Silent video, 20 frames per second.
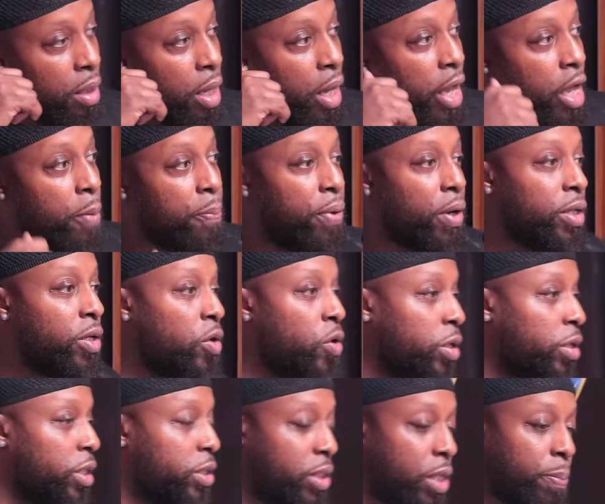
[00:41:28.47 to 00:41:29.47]
He put it
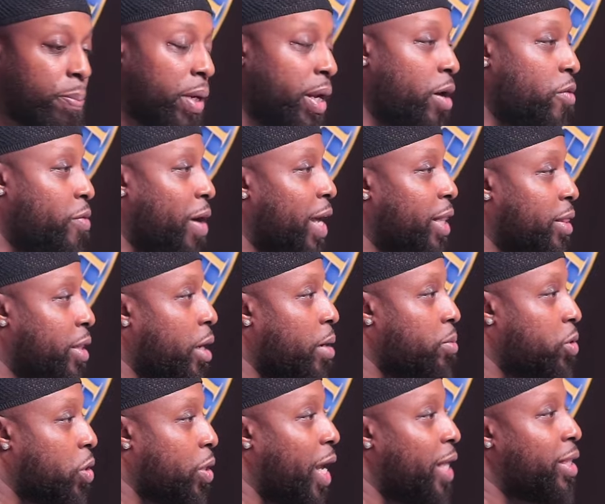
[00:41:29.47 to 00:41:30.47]
on the tip of their right
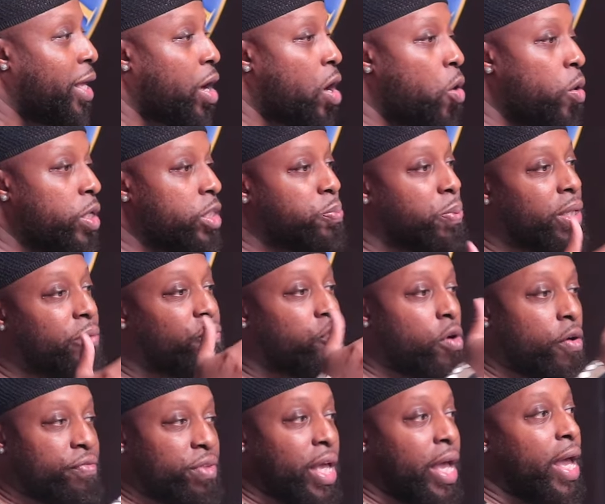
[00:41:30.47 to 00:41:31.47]
thumb so that they could always put
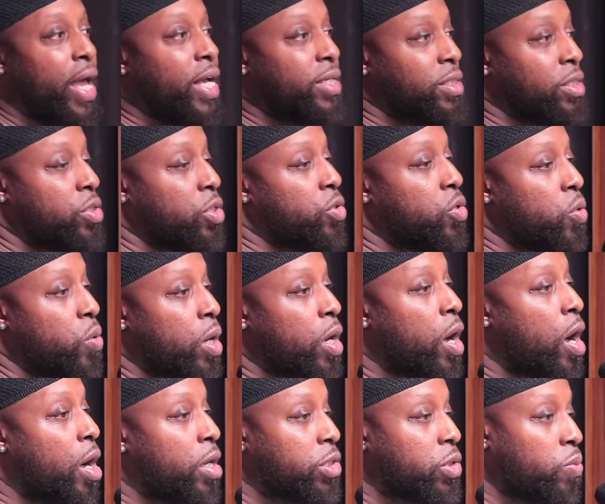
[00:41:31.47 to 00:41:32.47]
forth their hands into doing
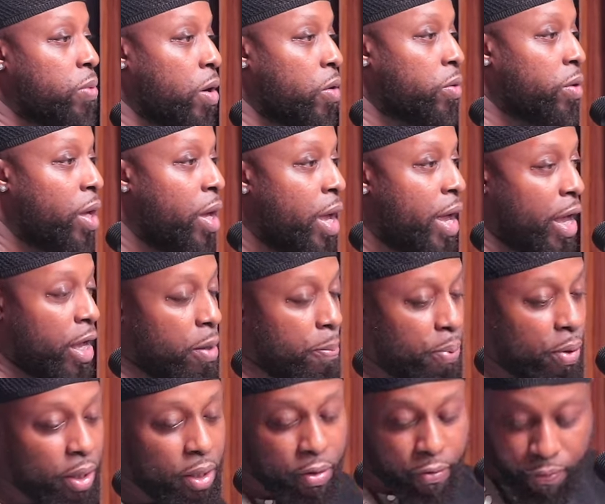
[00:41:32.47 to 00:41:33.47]
God's work. And he
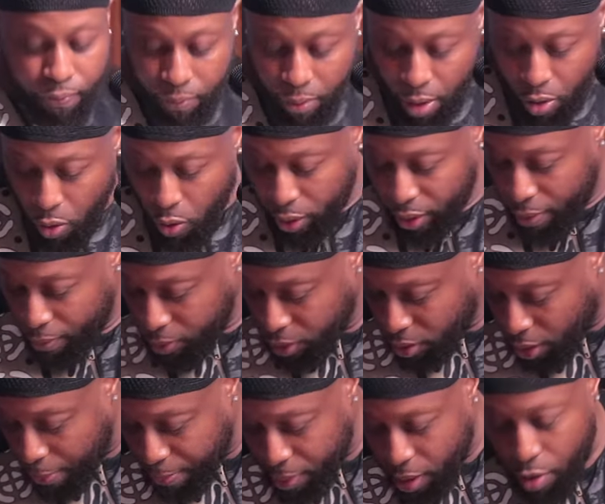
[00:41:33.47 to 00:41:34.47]
put the on the
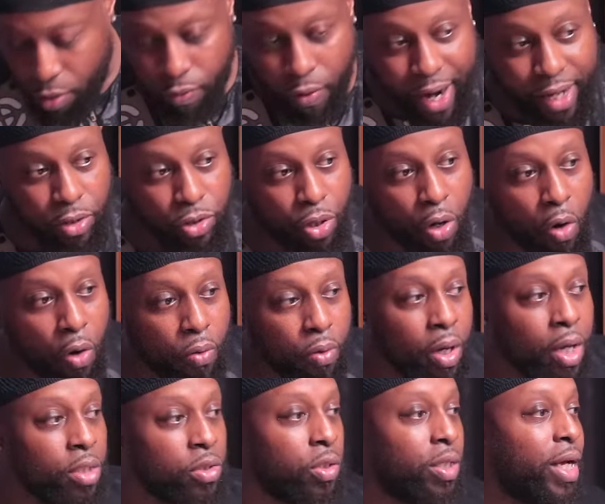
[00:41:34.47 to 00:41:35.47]
tip of their right toe
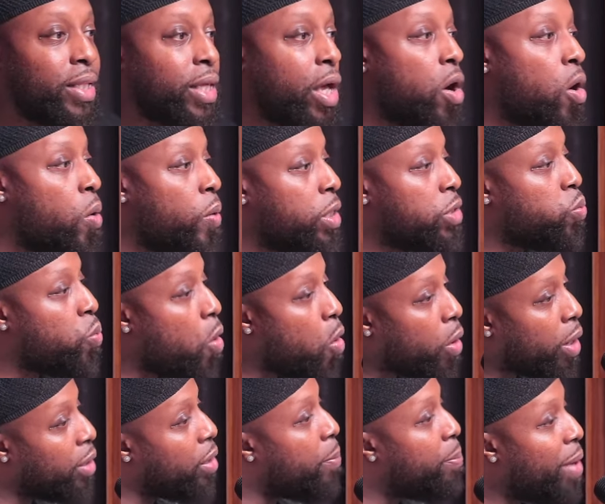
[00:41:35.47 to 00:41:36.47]
so that they always
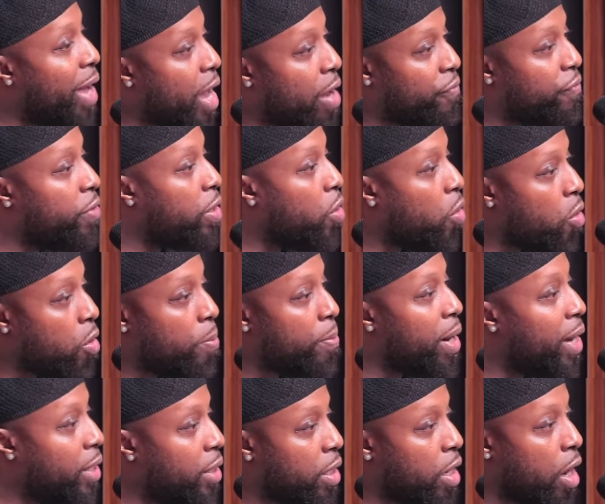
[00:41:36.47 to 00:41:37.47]
walk in the path of the
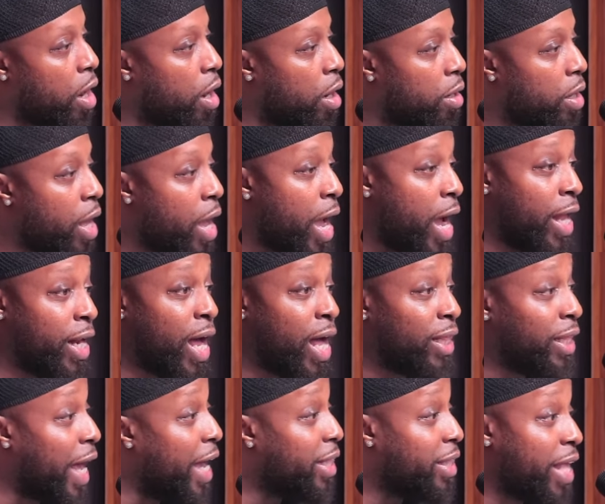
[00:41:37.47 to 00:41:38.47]
Almighty God. And I
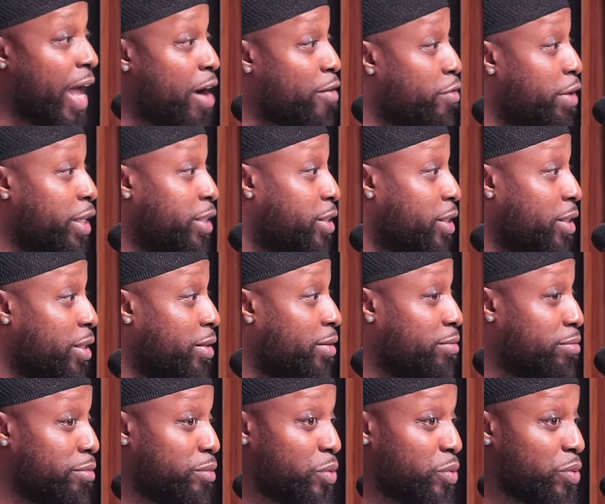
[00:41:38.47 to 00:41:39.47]
like that reasoning.
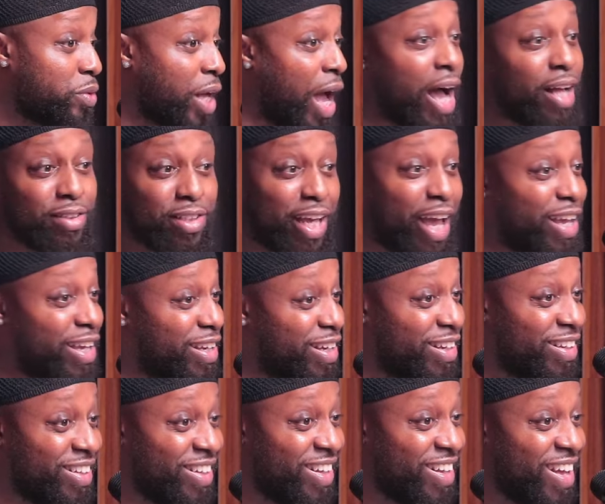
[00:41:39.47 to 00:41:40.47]
I'll take
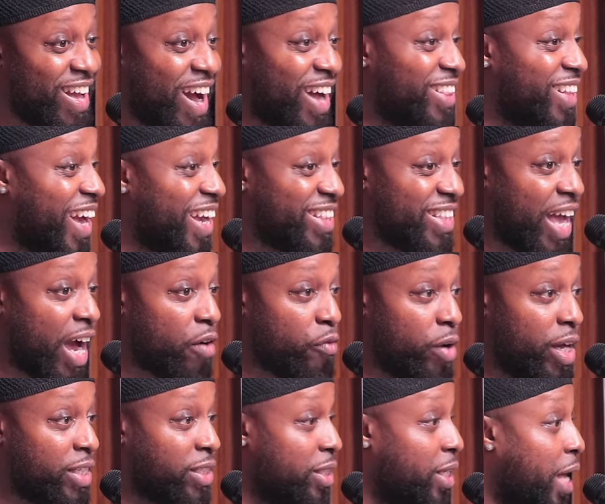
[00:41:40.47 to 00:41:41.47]
it. I like that
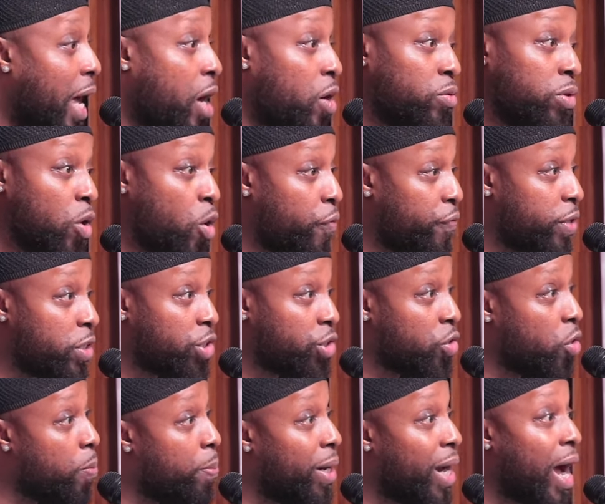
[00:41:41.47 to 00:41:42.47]
reasoning. I don't know if it's
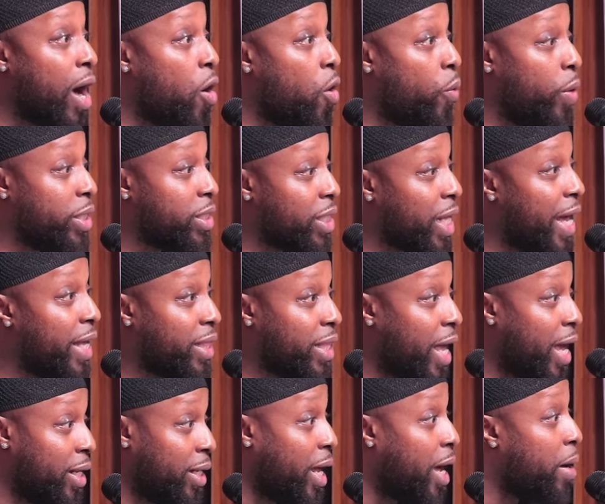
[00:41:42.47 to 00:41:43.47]
true, but I always like
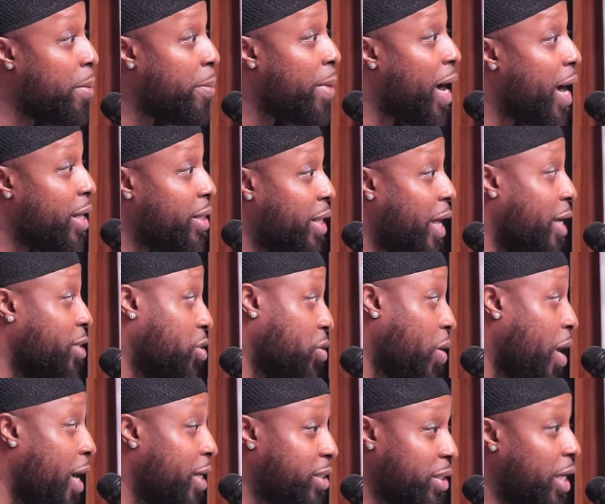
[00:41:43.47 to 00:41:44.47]
that and I admired that. So
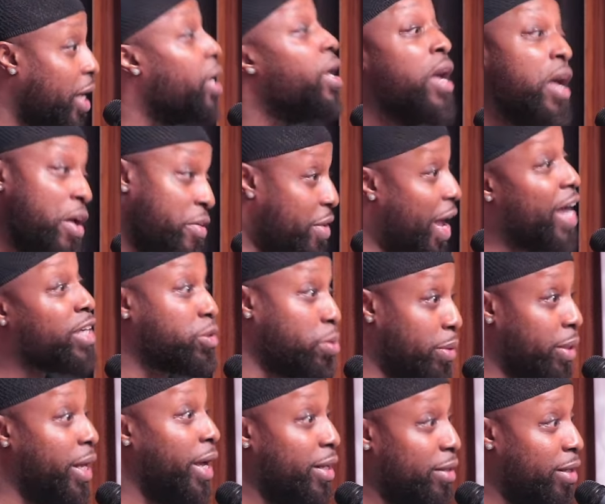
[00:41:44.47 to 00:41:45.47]
I said, that's
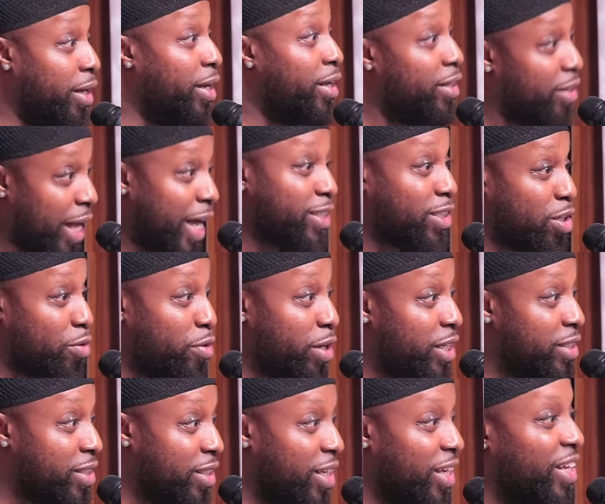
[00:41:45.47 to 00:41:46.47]
what they did, and that's the
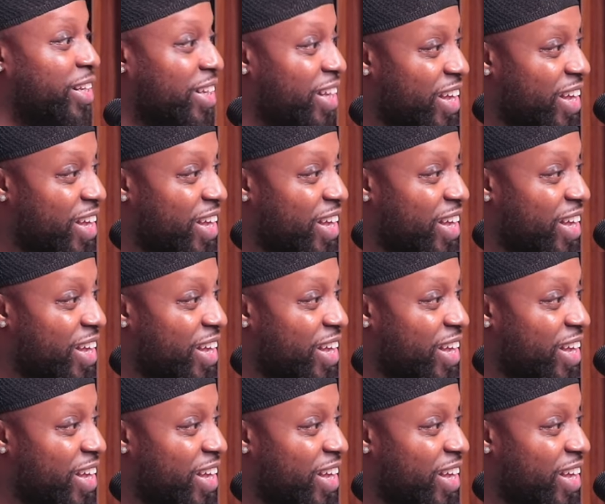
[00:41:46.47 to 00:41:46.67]
reasoning,